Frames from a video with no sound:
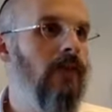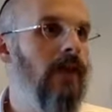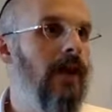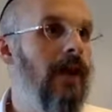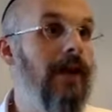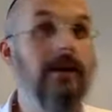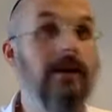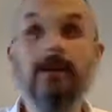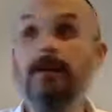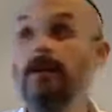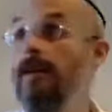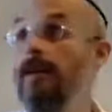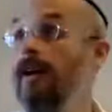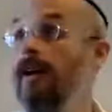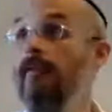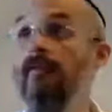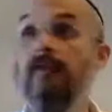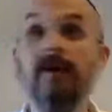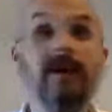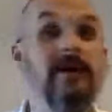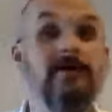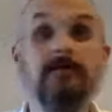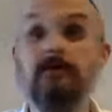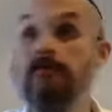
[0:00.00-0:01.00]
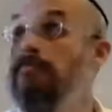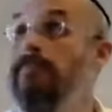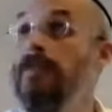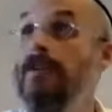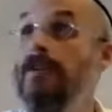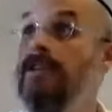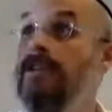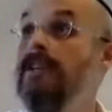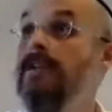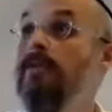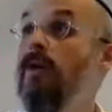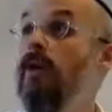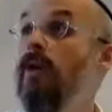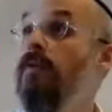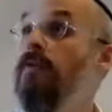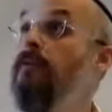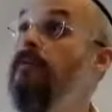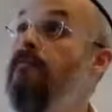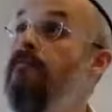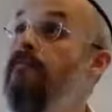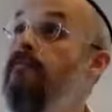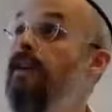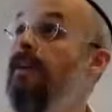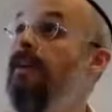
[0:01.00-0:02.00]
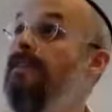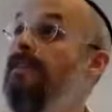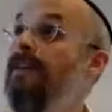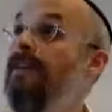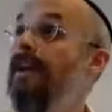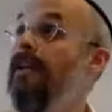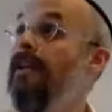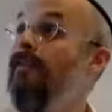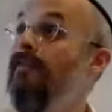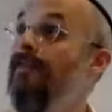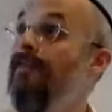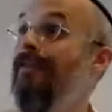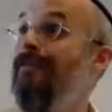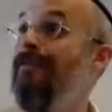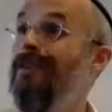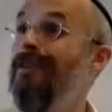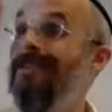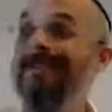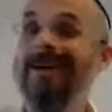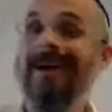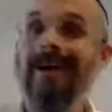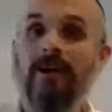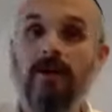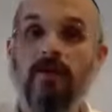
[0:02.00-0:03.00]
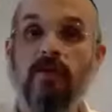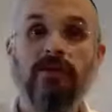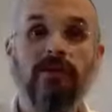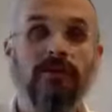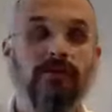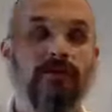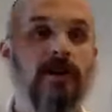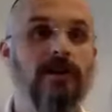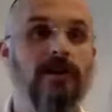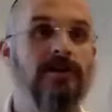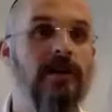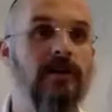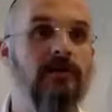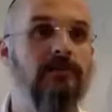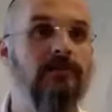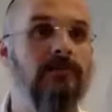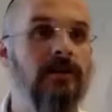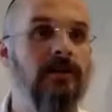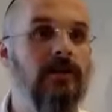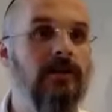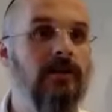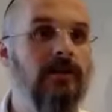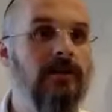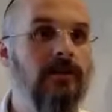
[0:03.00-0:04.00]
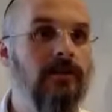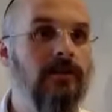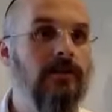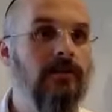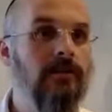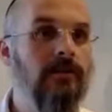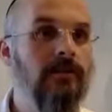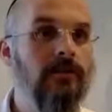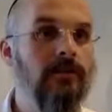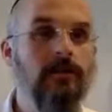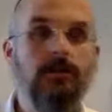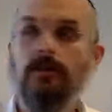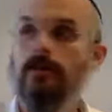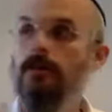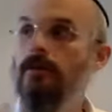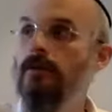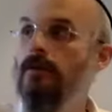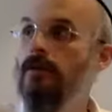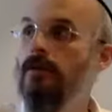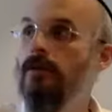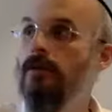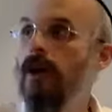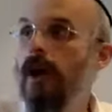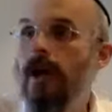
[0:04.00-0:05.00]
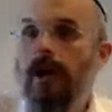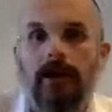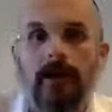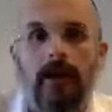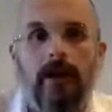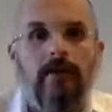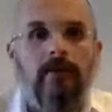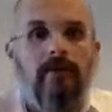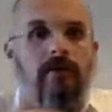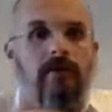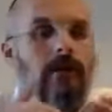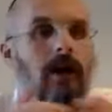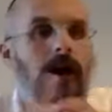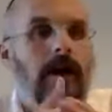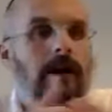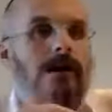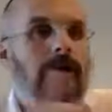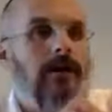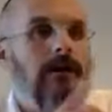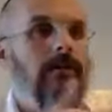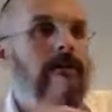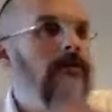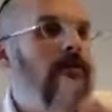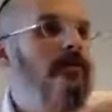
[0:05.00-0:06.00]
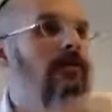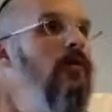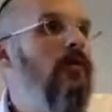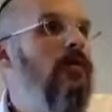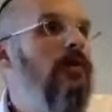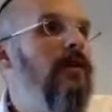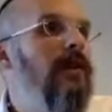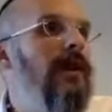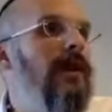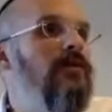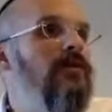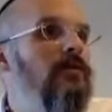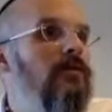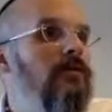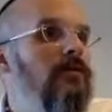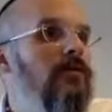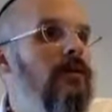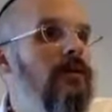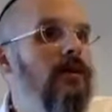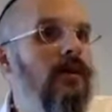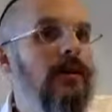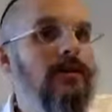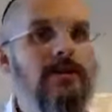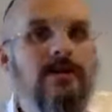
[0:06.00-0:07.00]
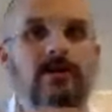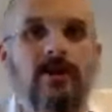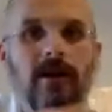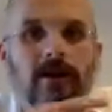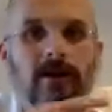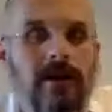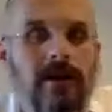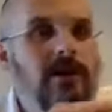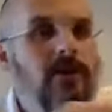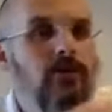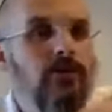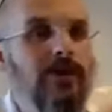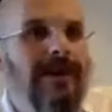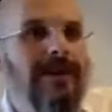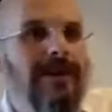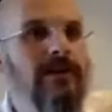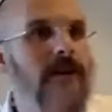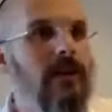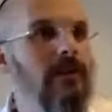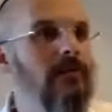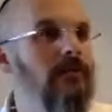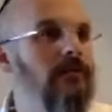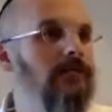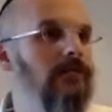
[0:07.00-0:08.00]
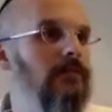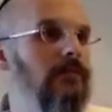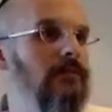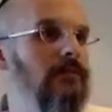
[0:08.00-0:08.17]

I can love as much as I want, the biggest kind of love in the entire world for Hashem. I, it's I, there's no connection because he's not he created love.